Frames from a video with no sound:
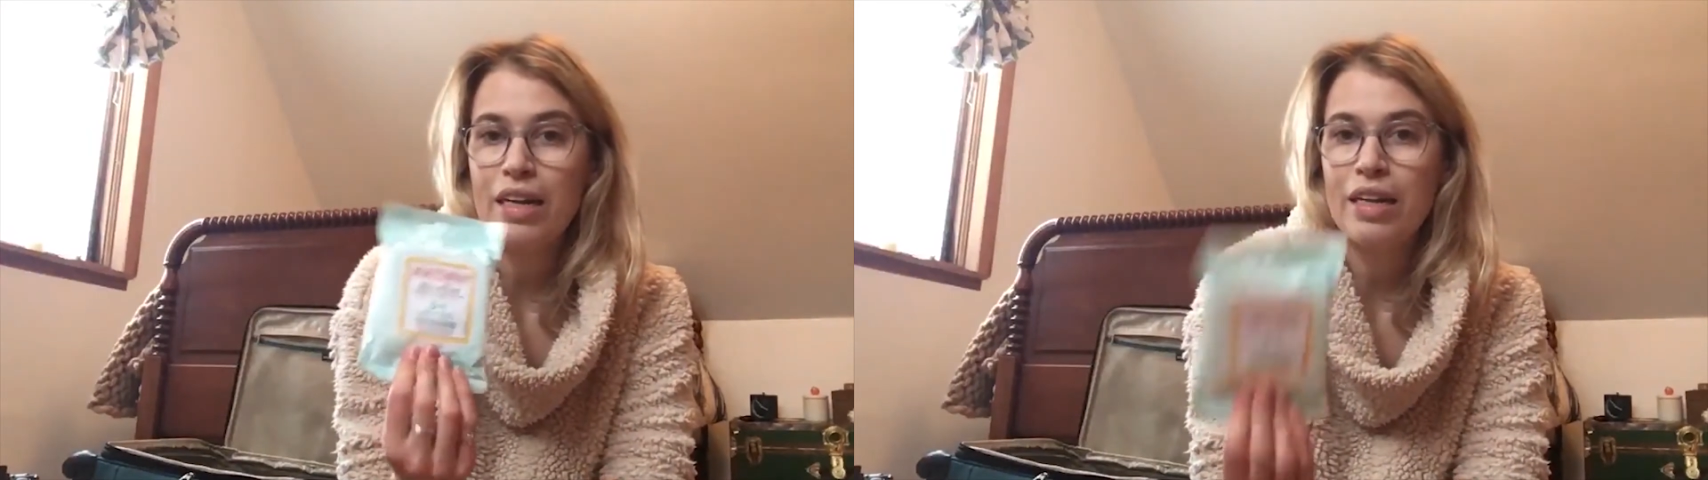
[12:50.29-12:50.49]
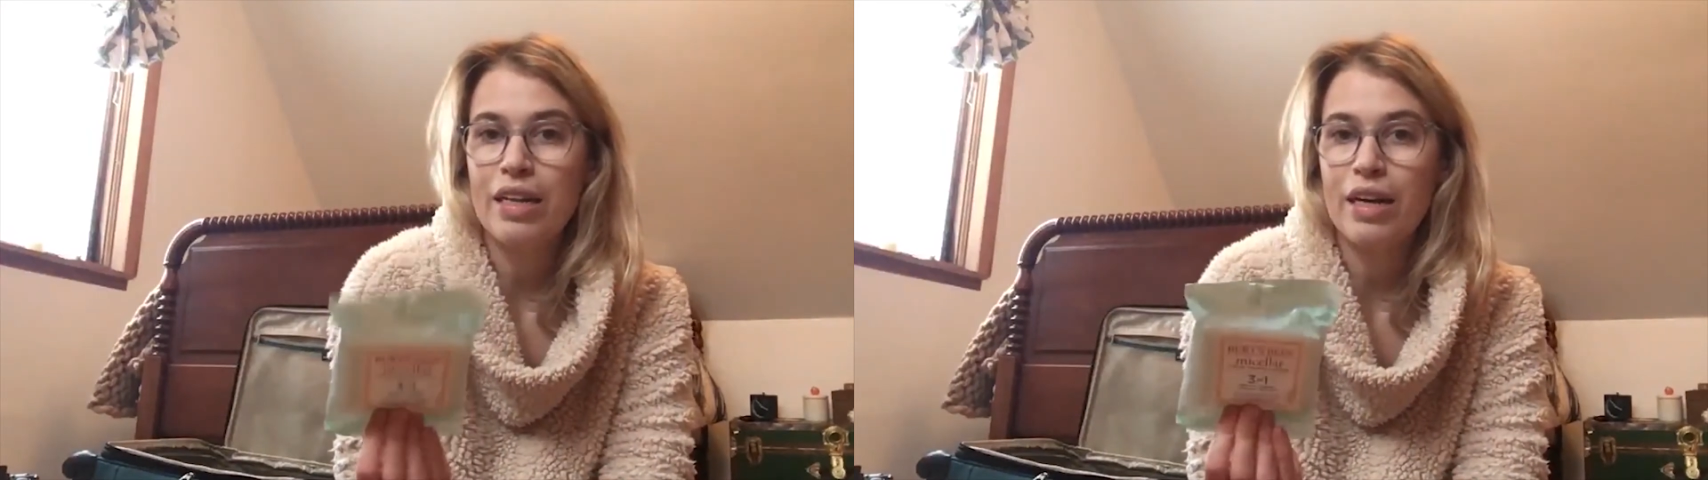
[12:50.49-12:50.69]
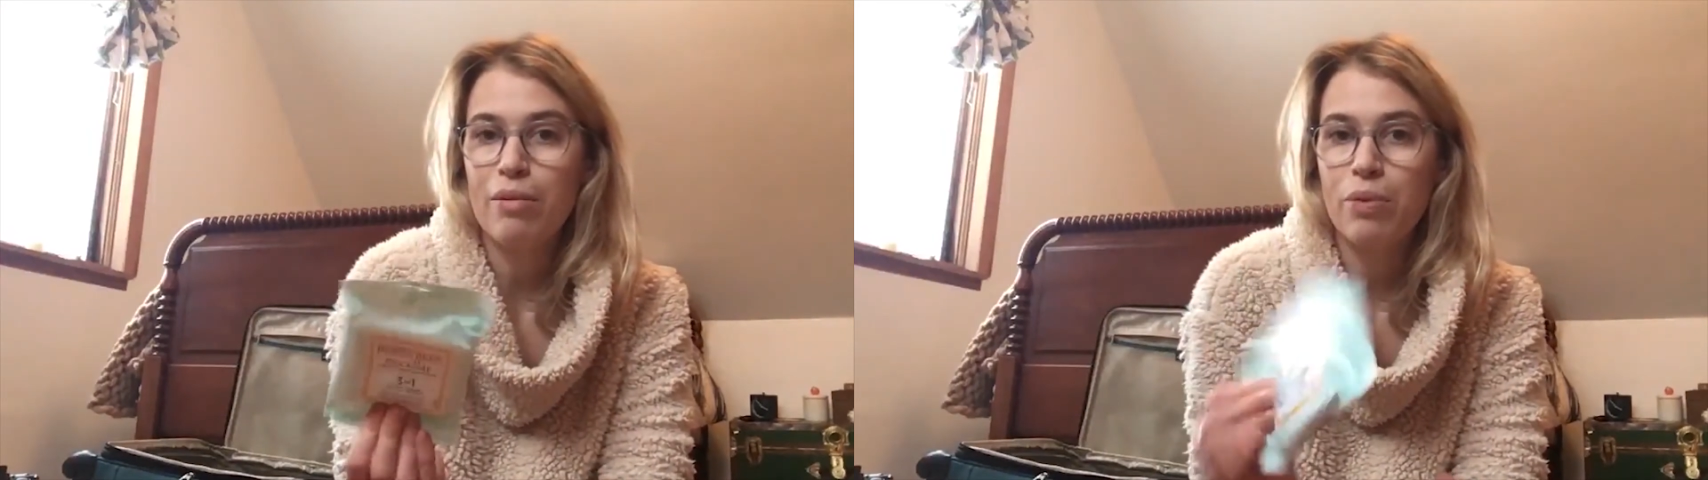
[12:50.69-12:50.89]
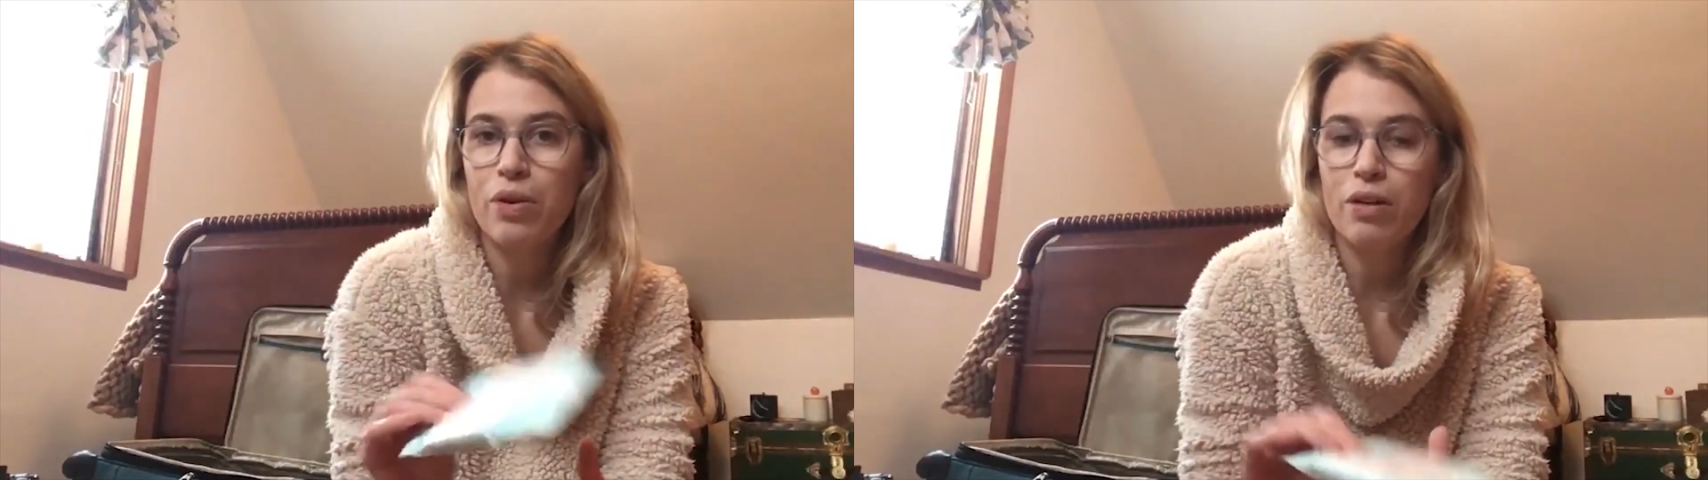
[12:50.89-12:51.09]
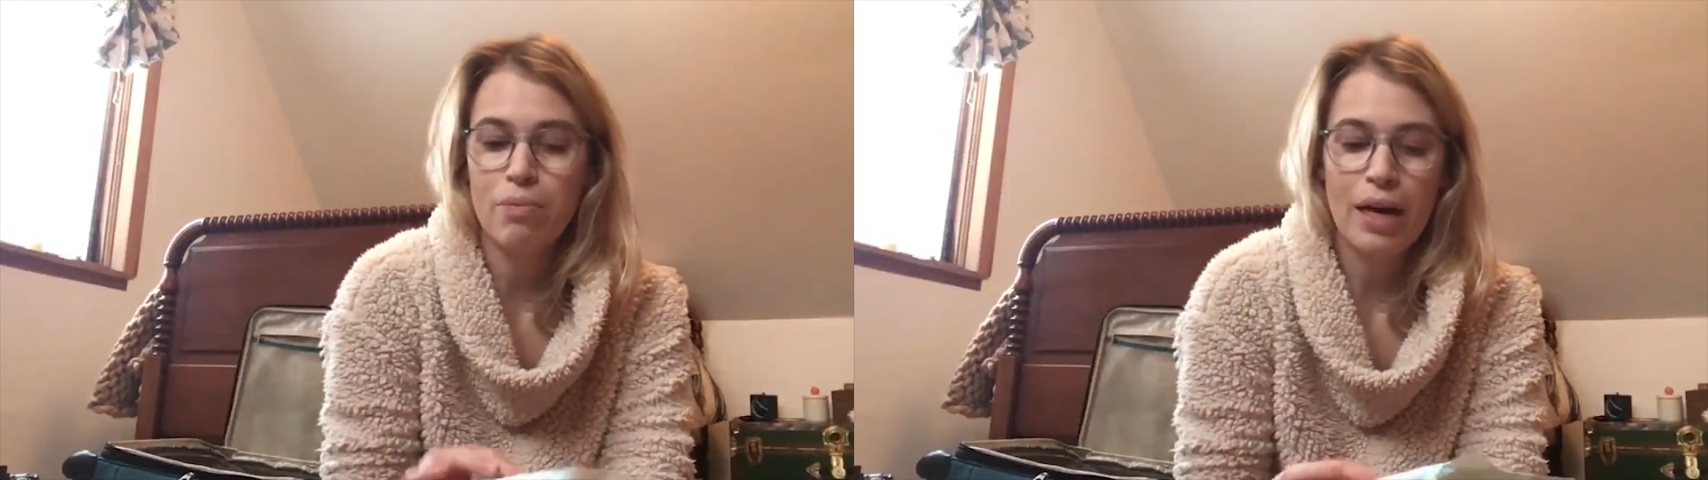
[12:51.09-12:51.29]
in the
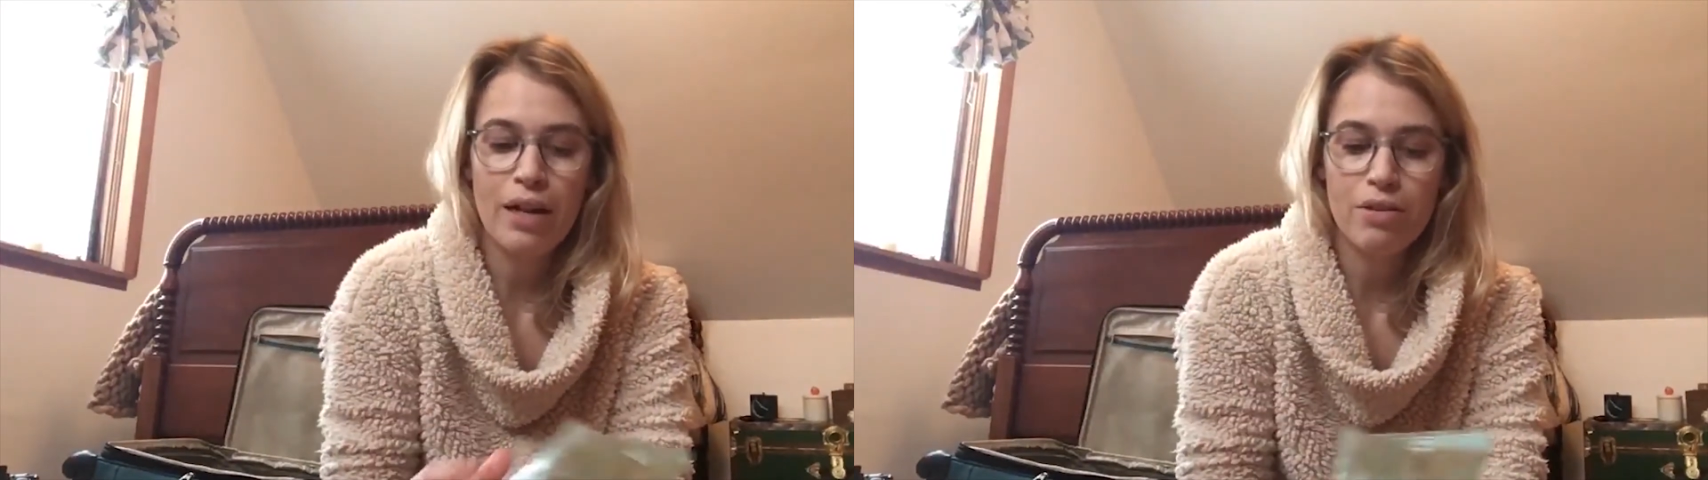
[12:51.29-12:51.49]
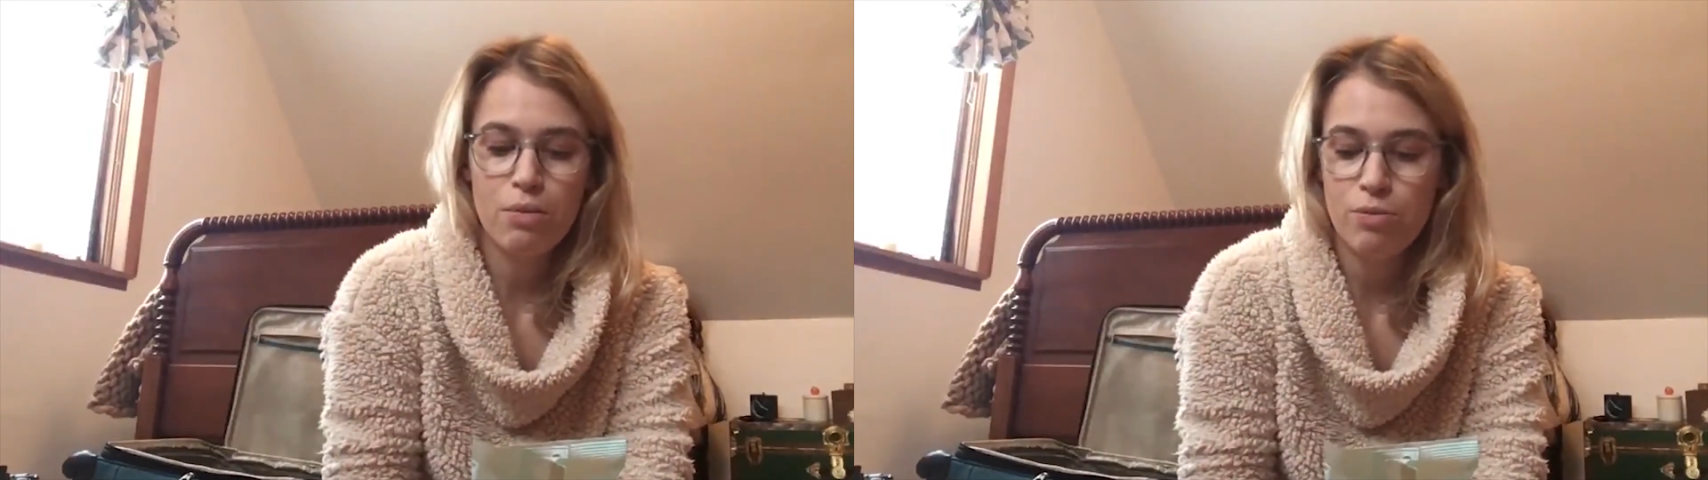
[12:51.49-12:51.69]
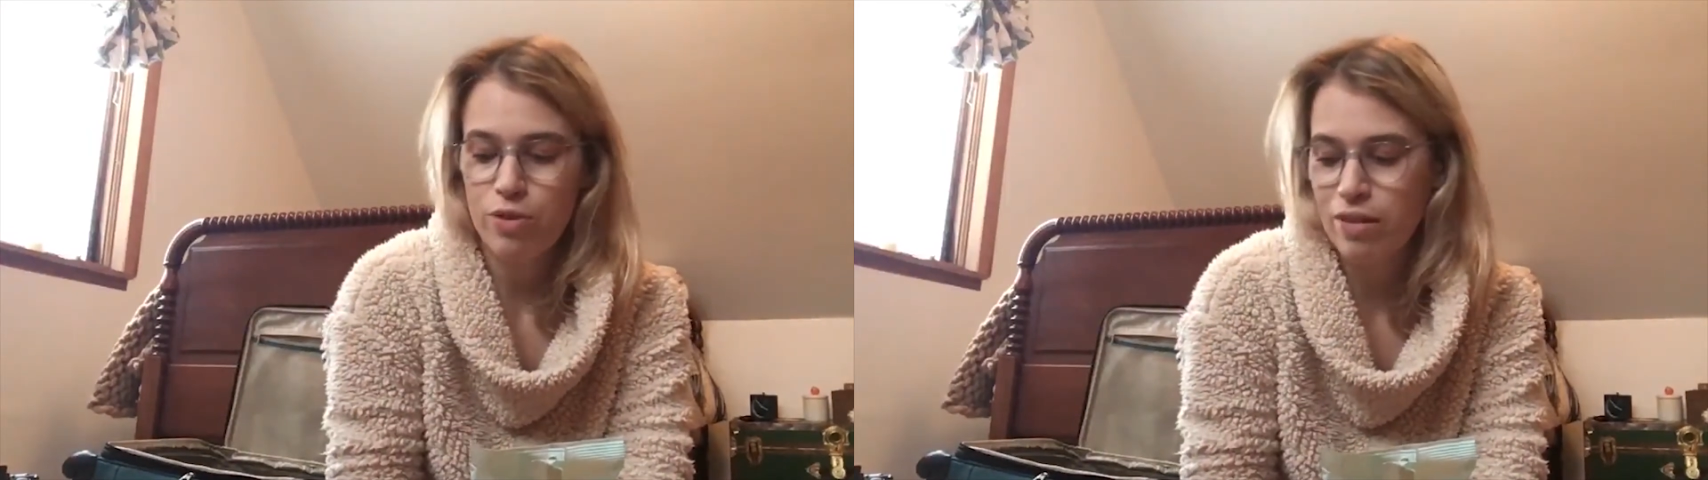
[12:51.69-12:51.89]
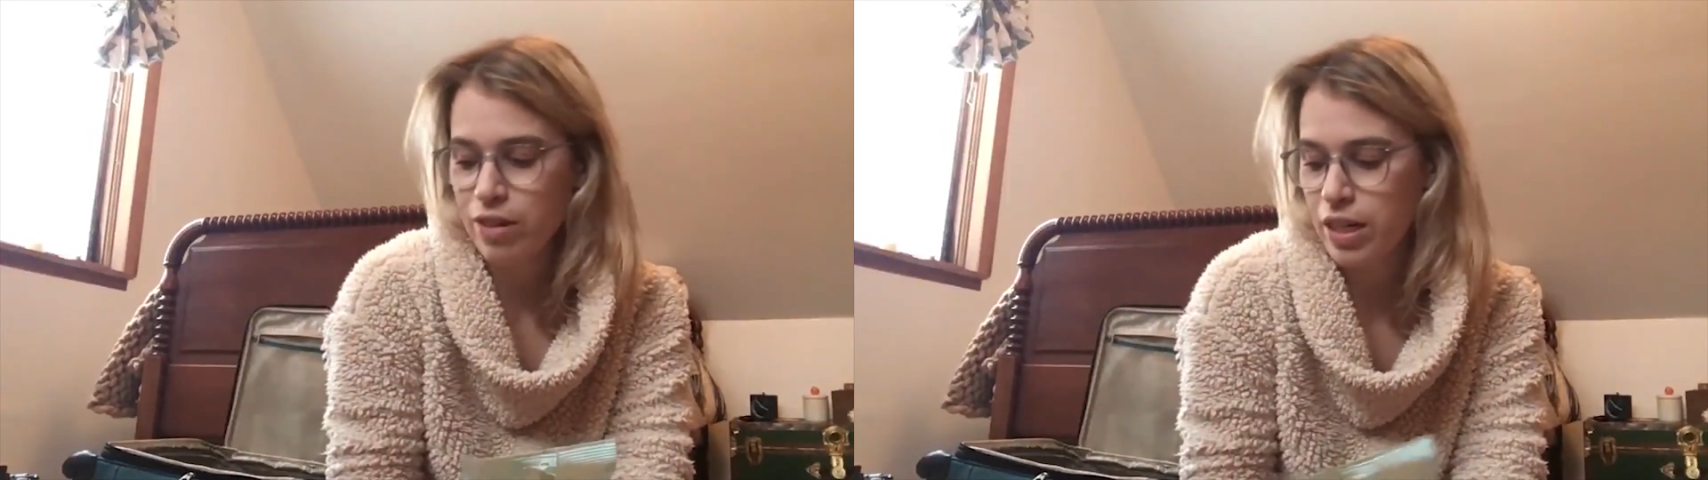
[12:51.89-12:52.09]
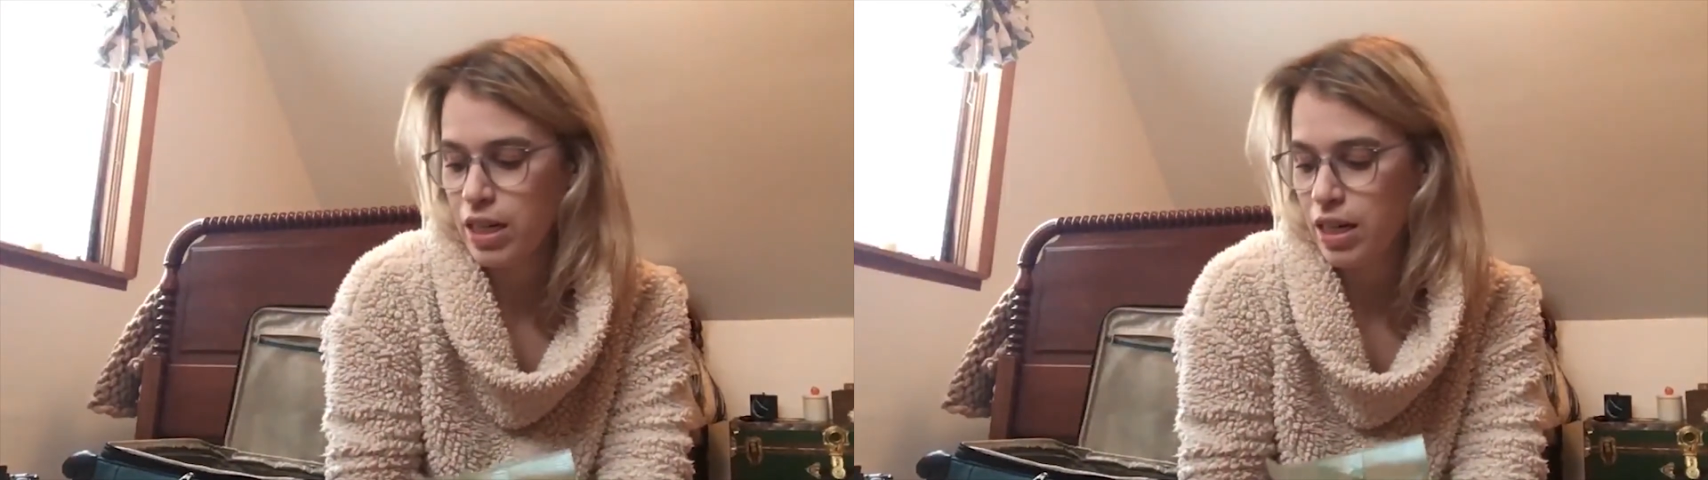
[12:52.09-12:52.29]
airport bathroom
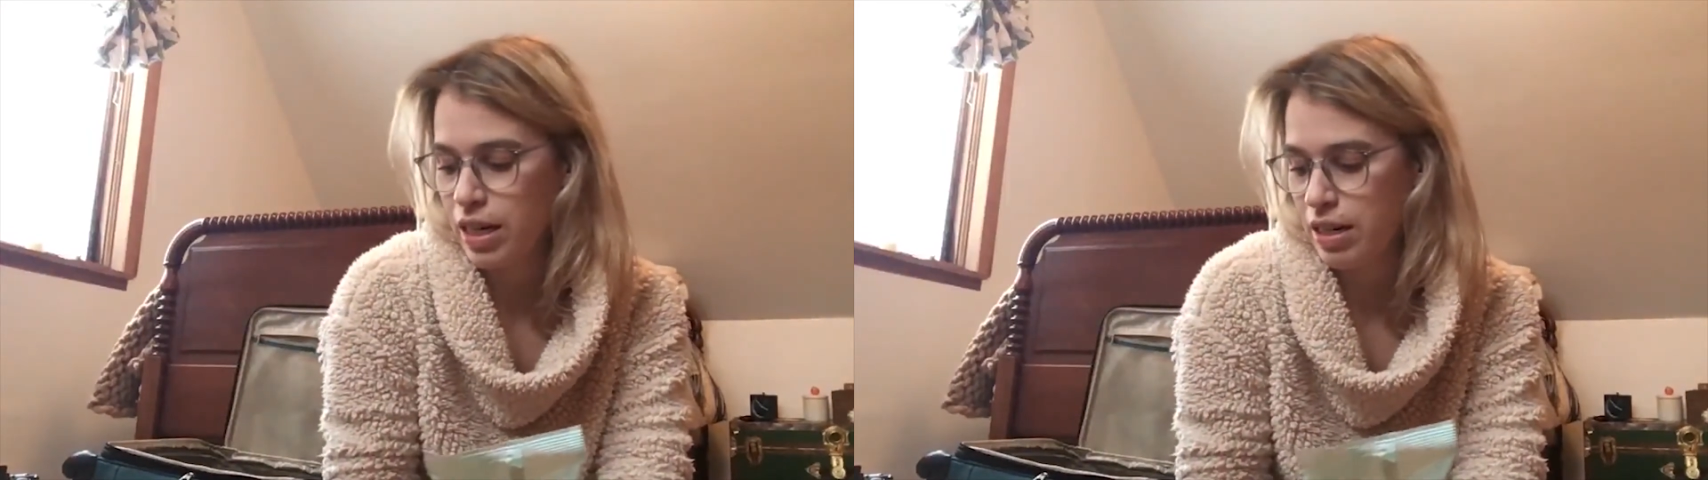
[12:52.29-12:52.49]
forever.